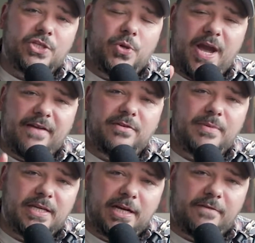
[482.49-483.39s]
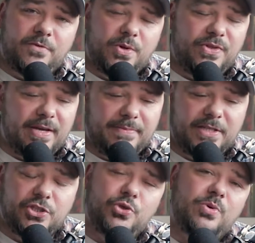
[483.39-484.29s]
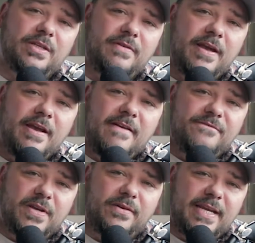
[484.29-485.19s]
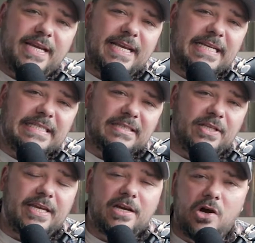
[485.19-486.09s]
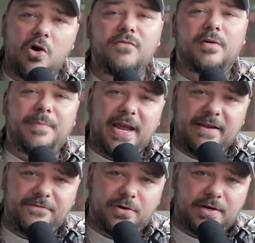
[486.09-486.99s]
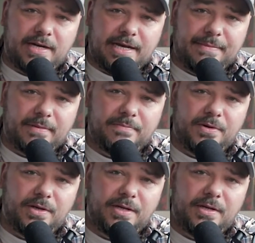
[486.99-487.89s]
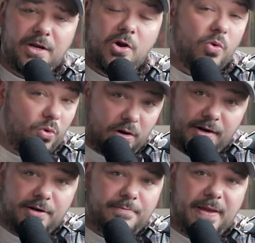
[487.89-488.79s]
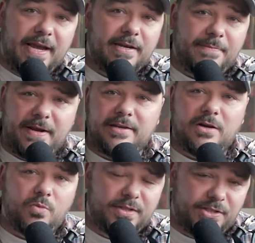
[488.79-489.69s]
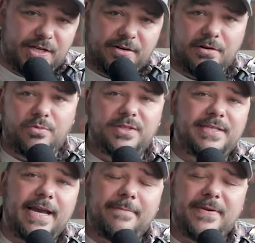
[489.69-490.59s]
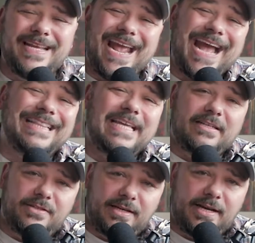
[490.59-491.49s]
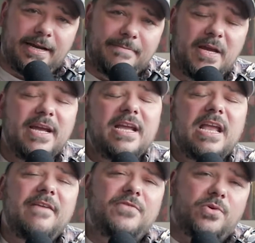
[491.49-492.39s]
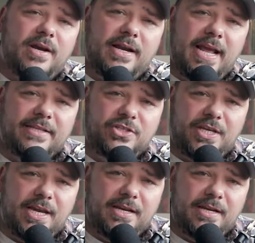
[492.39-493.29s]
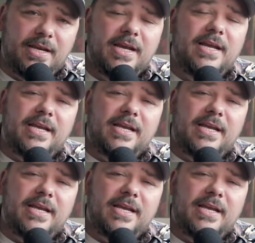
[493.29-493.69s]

And you have to be careful with that, because you can very easily overpay for a comic book or underpay, depending on what scenario and what's happening at that time, if you're not educated